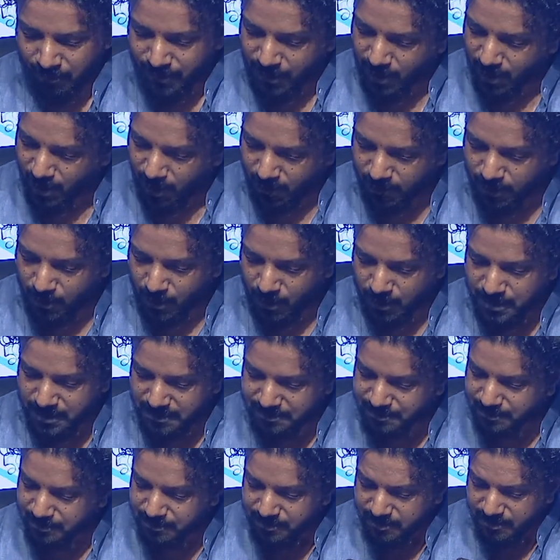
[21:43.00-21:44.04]
Of course,
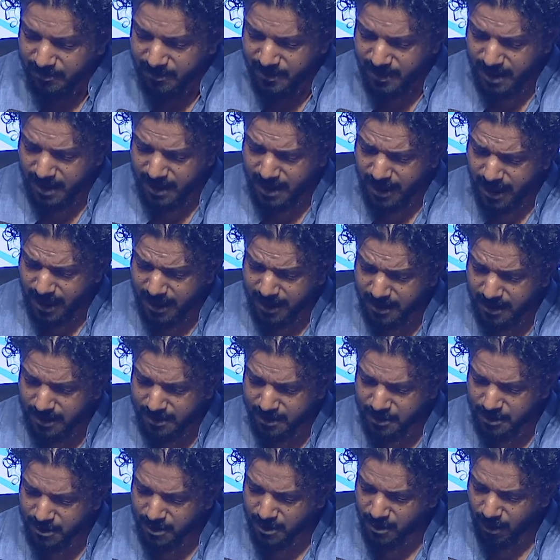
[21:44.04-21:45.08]
like
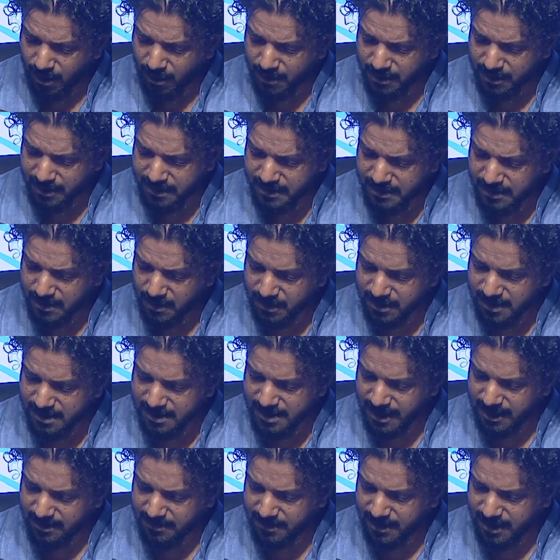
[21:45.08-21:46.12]
unto God is not the
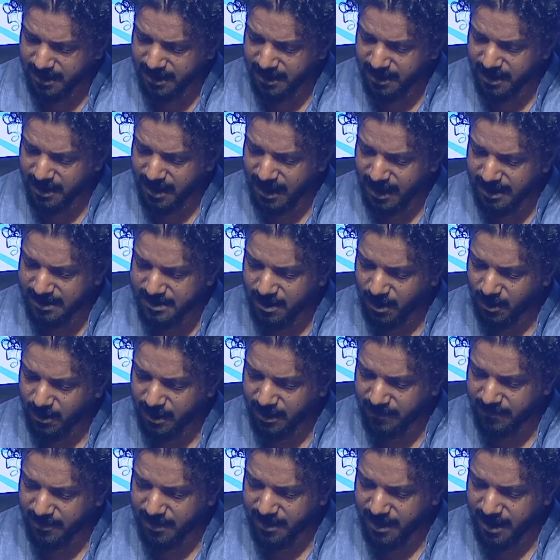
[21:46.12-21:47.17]
same thing as our
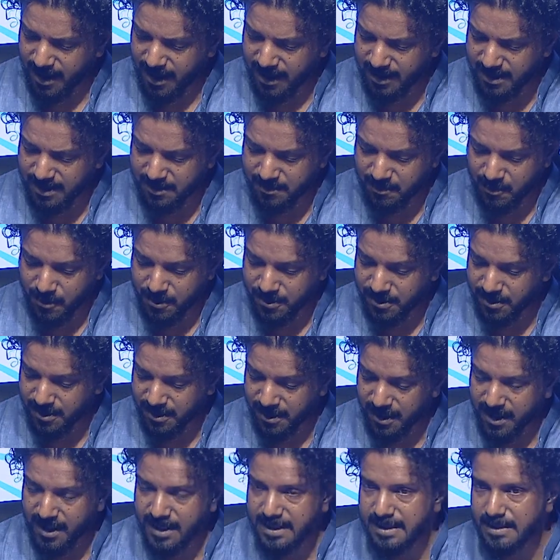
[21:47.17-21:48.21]
everyday expression,
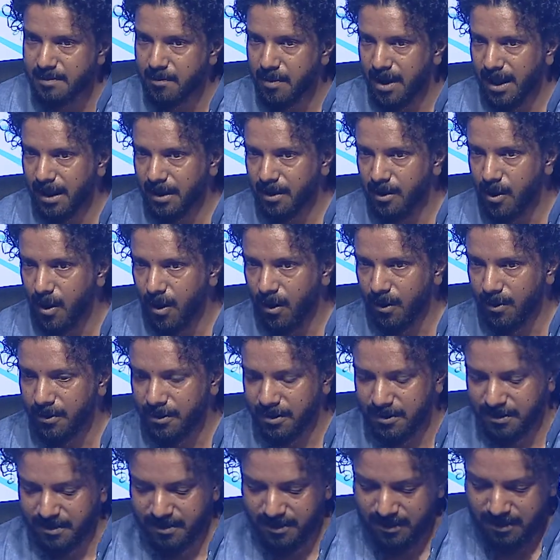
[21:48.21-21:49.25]
he is playing God.
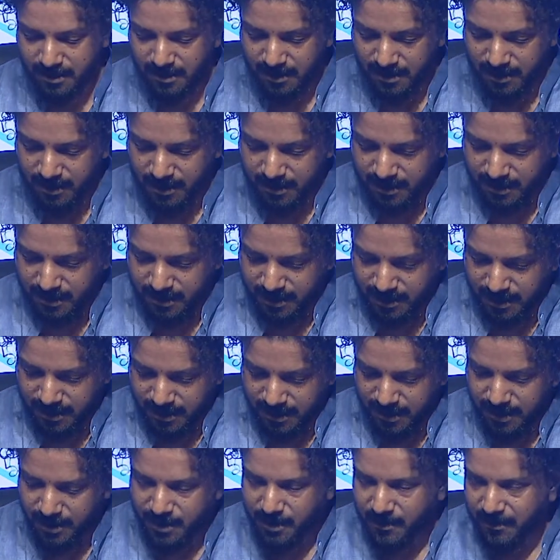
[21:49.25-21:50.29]

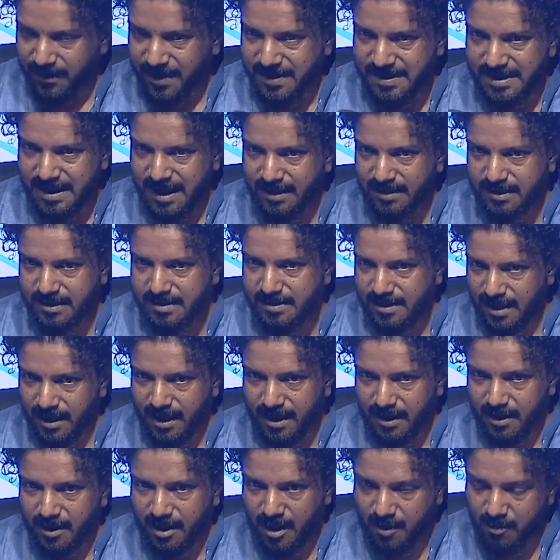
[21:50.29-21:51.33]
We say this
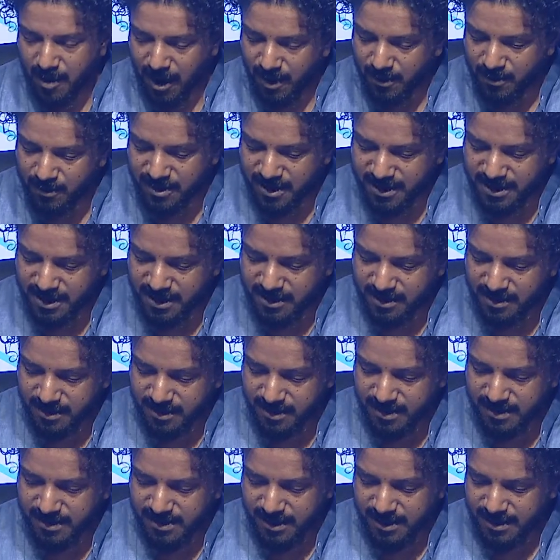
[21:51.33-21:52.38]
about
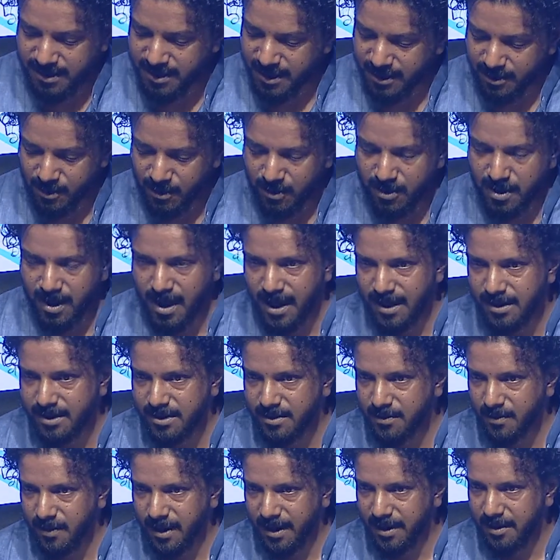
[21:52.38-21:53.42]
dictators and
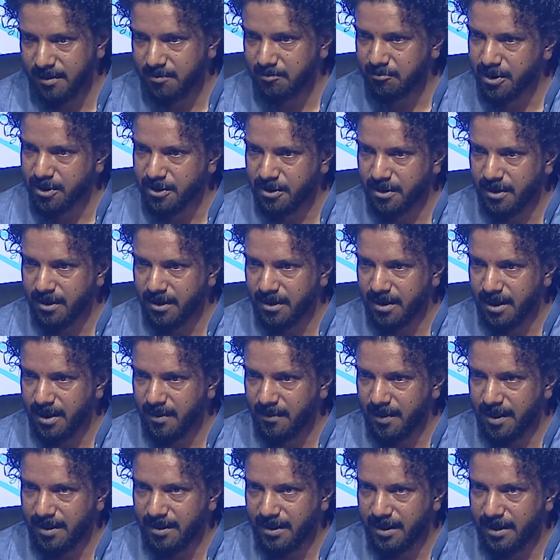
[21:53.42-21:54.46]
technocrats particularly
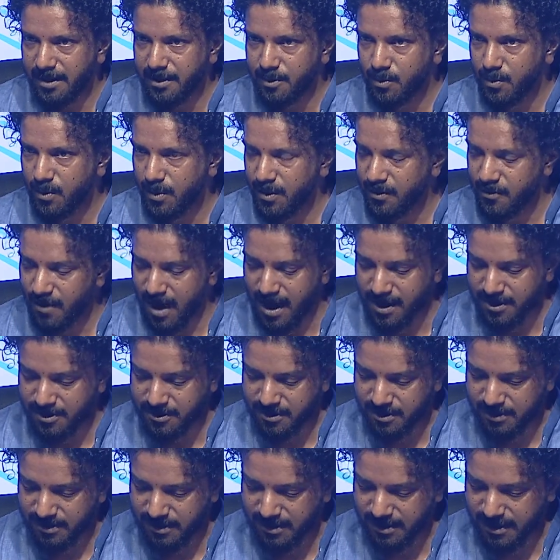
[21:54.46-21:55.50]
when they do
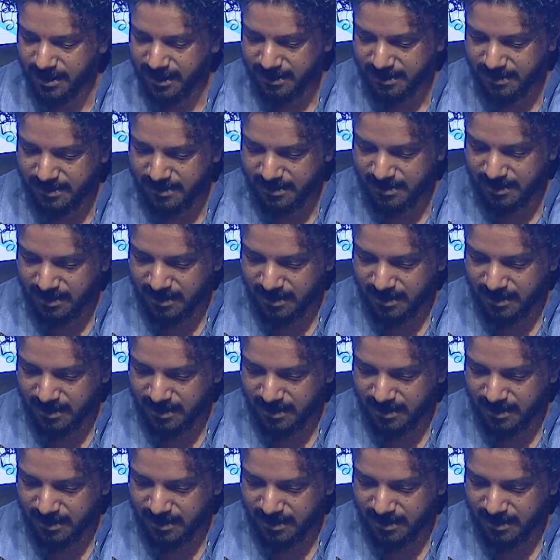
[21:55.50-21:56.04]
irrational things.